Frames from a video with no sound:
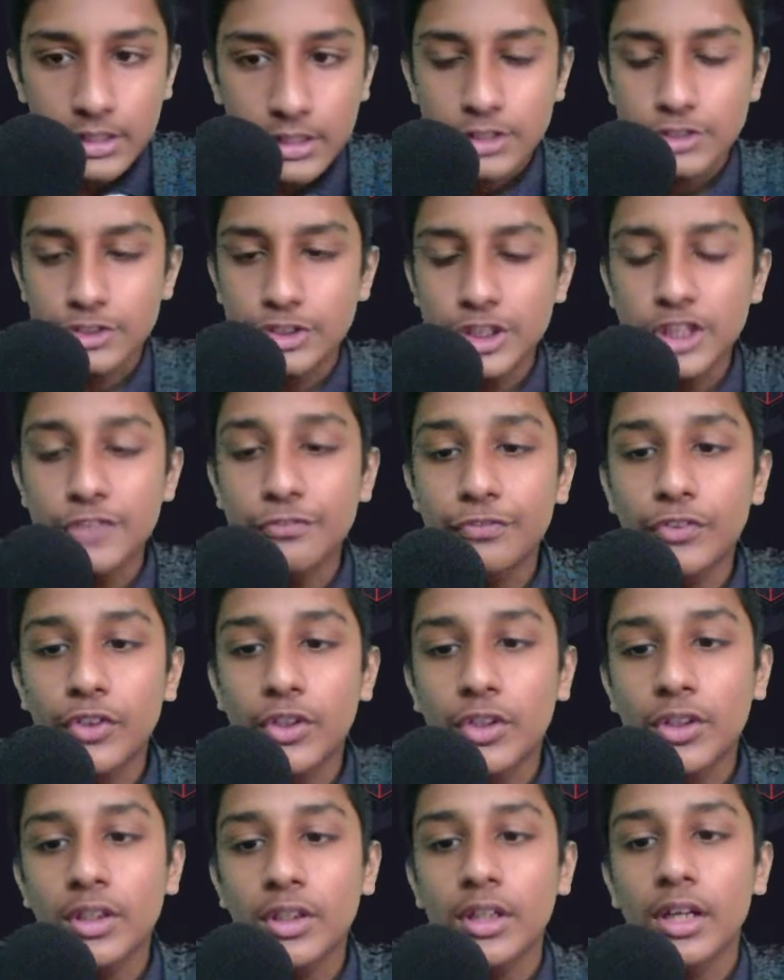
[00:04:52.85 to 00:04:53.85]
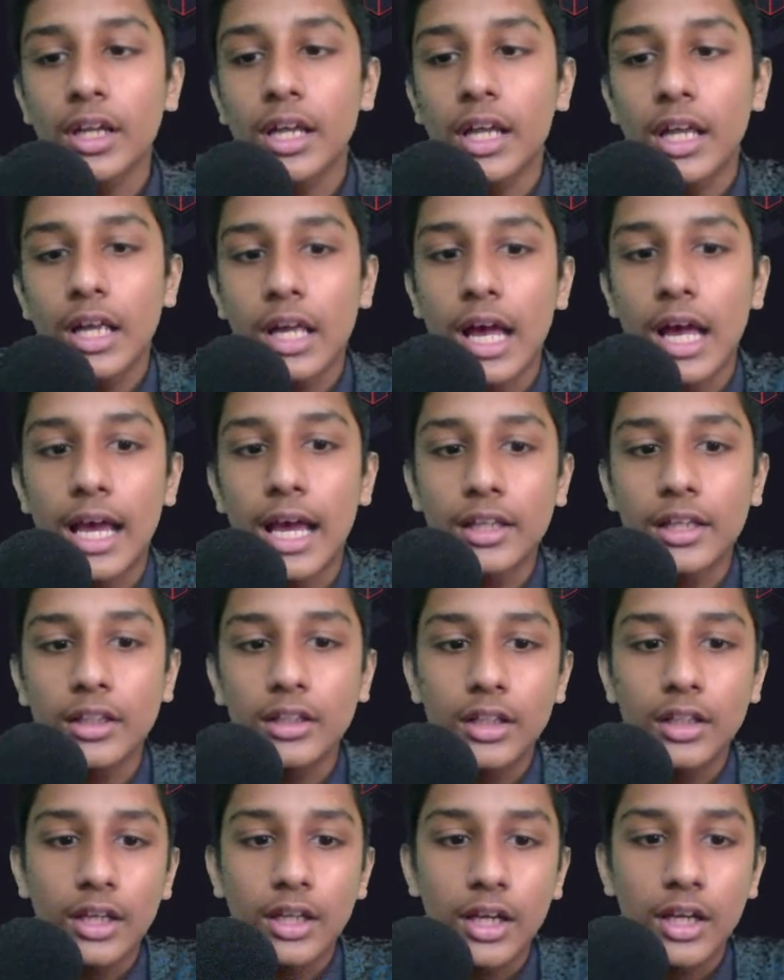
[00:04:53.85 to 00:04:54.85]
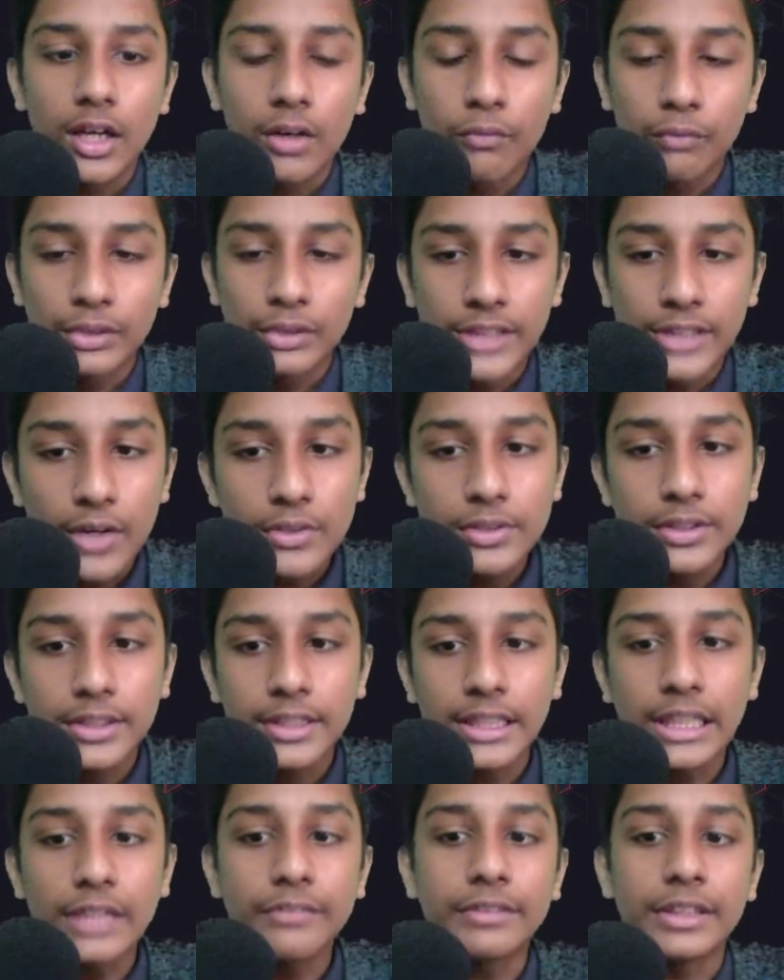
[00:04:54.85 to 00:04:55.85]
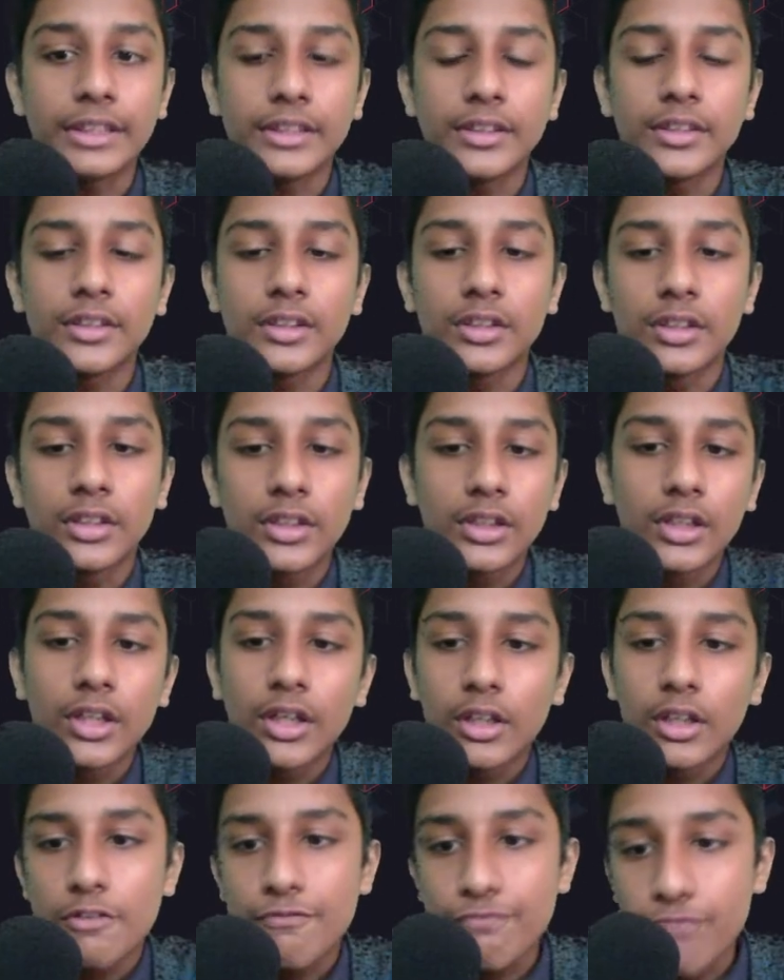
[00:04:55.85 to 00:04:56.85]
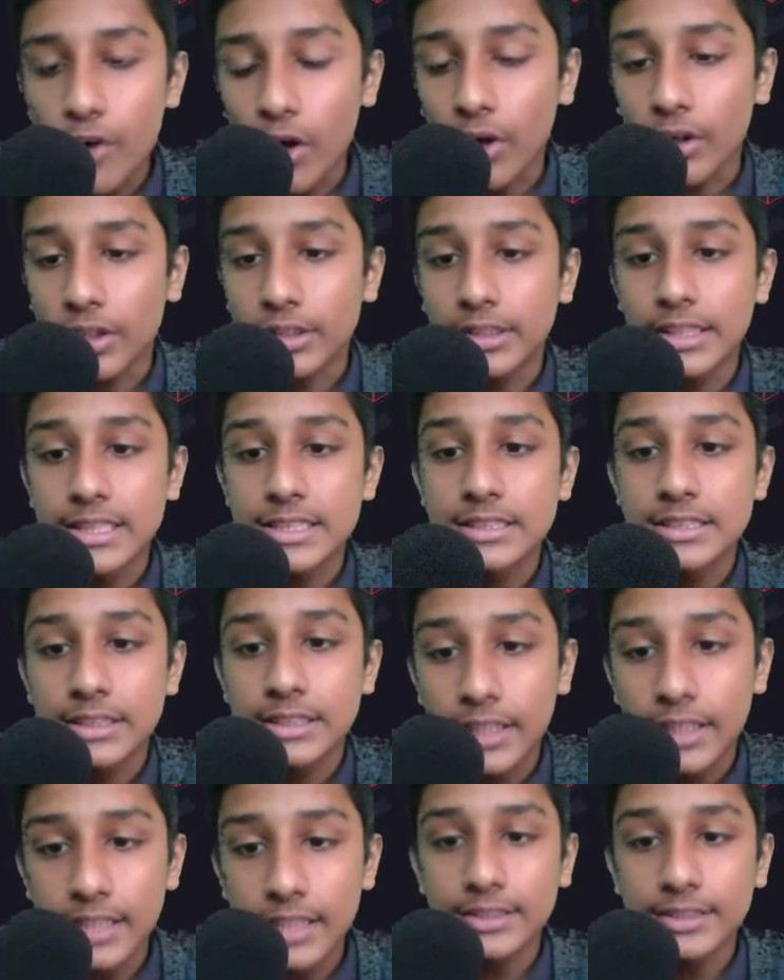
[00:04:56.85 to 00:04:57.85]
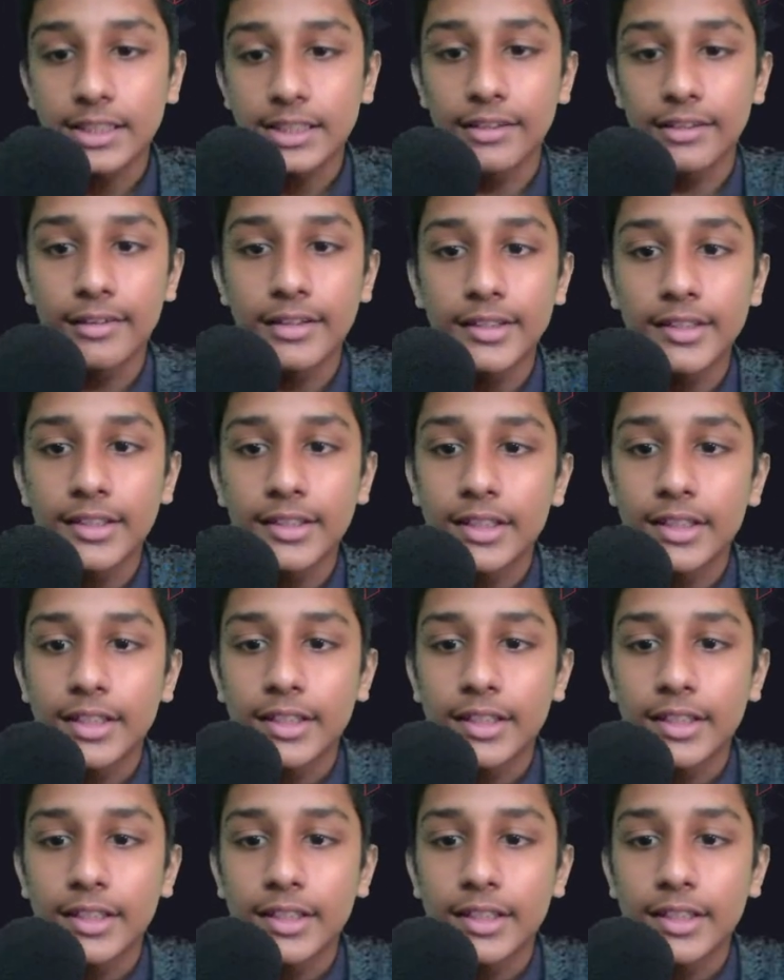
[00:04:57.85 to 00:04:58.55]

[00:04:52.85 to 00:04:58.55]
g4, and without caring for this threat here,